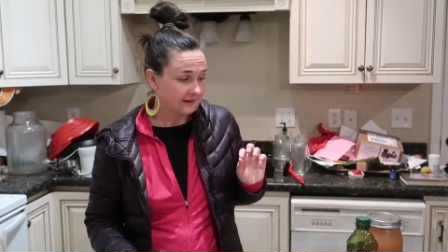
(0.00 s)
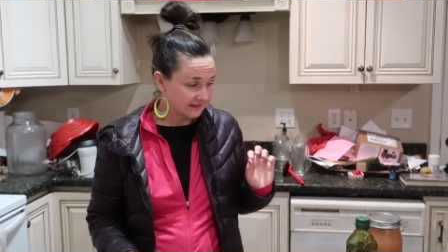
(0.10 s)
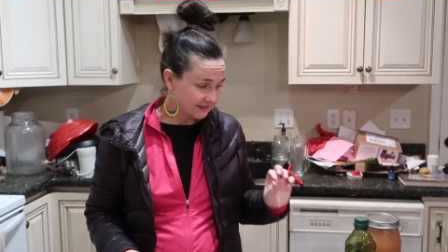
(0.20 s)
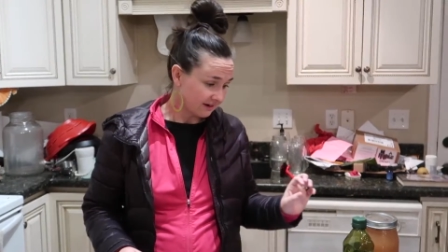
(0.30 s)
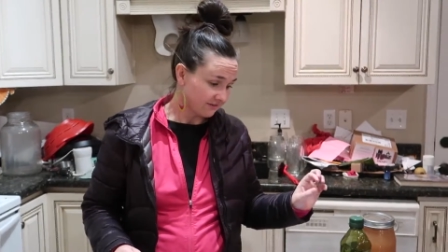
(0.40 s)
They
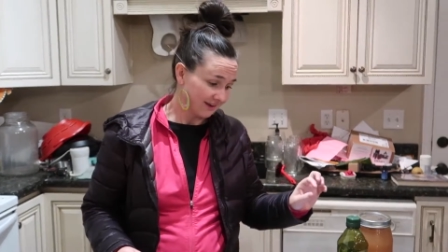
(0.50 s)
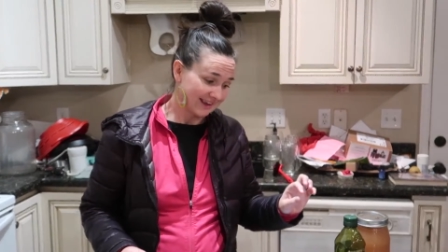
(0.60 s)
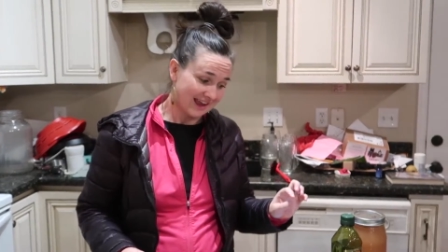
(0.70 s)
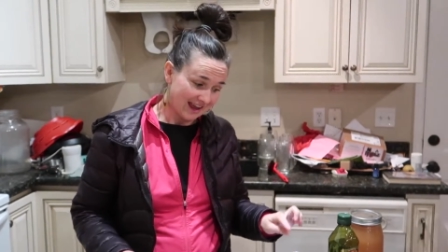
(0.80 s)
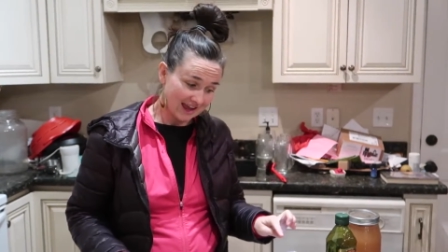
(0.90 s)
said if I
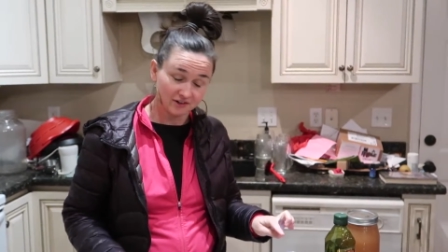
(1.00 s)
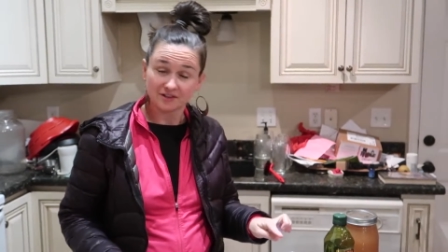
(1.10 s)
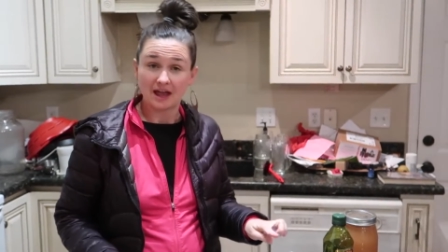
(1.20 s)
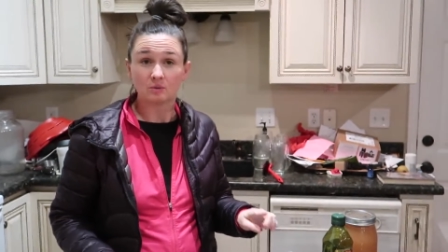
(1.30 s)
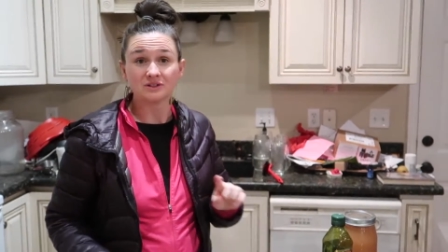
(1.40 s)
can't
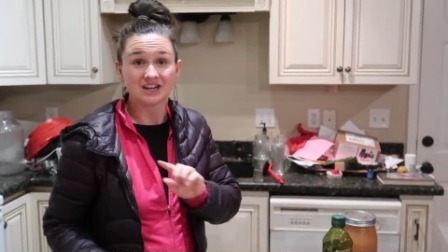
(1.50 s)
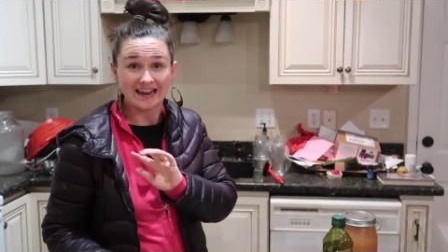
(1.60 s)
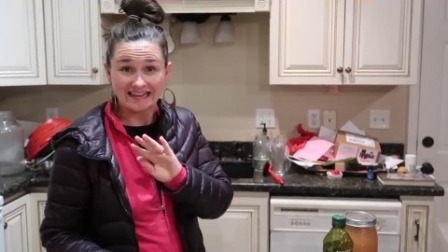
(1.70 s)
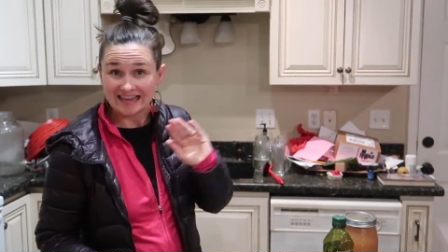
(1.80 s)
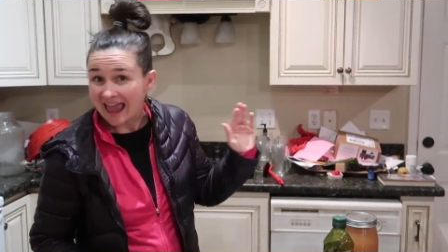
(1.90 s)
handle that, which
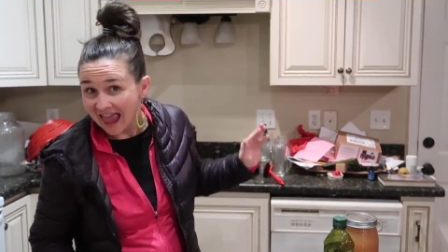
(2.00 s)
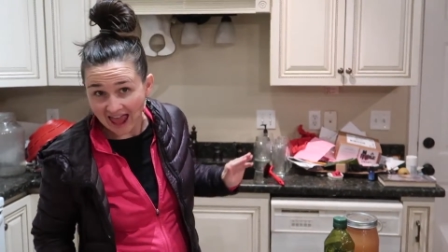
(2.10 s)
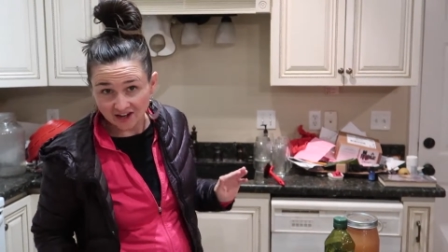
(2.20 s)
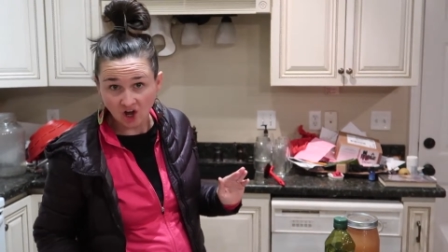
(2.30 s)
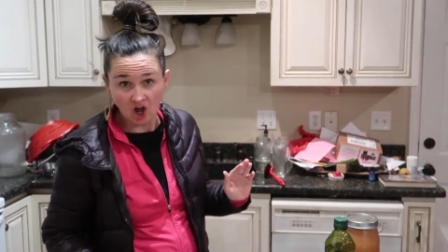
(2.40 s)
I
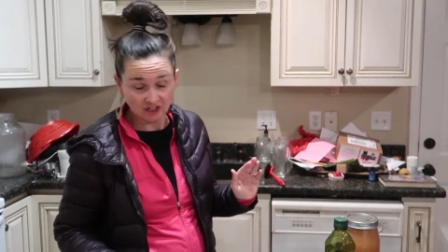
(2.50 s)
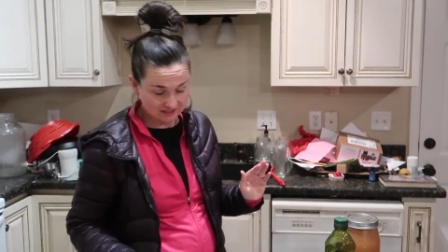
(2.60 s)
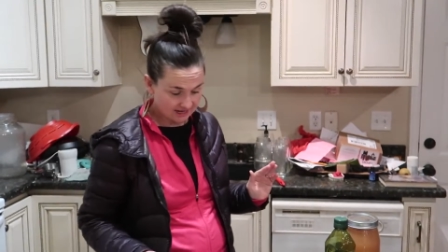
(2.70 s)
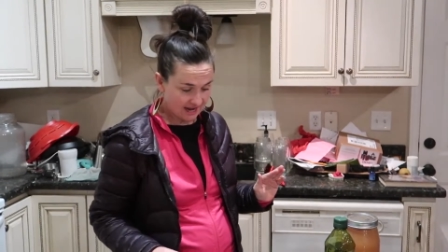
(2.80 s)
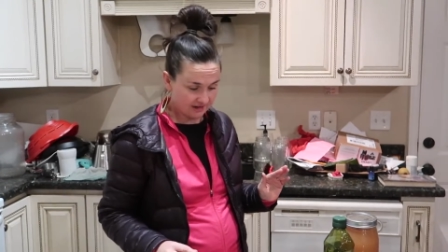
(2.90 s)

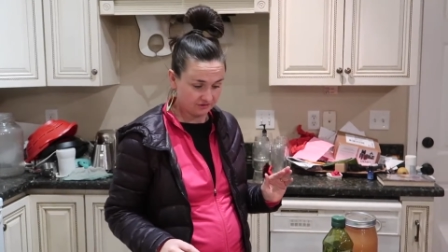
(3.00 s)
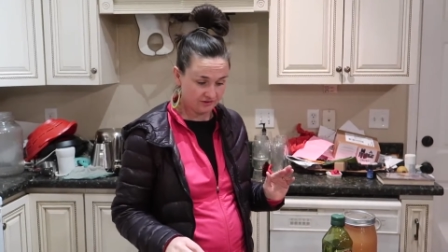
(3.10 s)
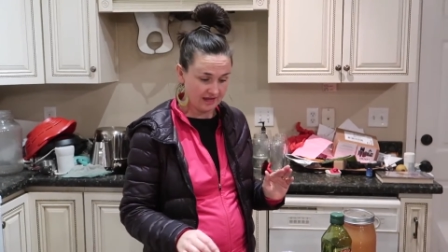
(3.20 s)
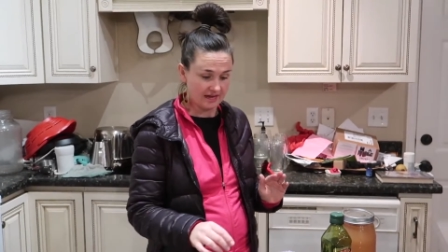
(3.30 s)
cannot handle